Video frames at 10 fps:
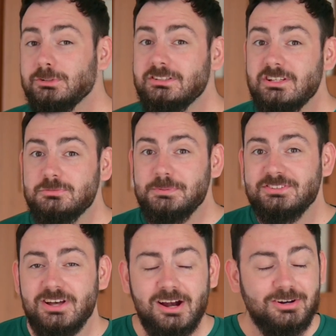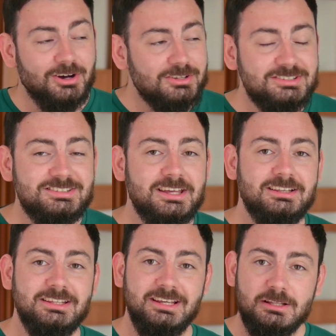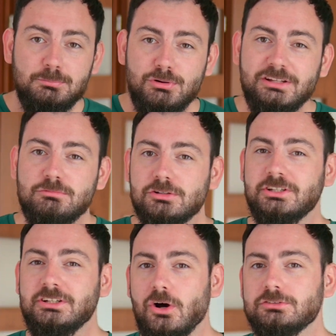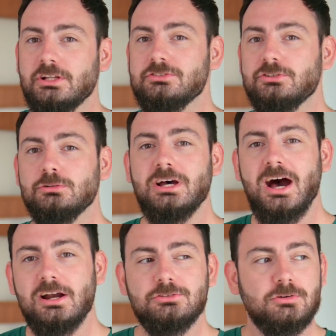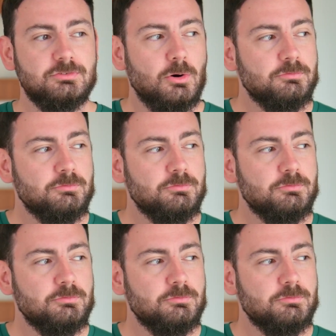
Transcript: How did this bizarre, unsettling and brain-rotting content steal the hearts of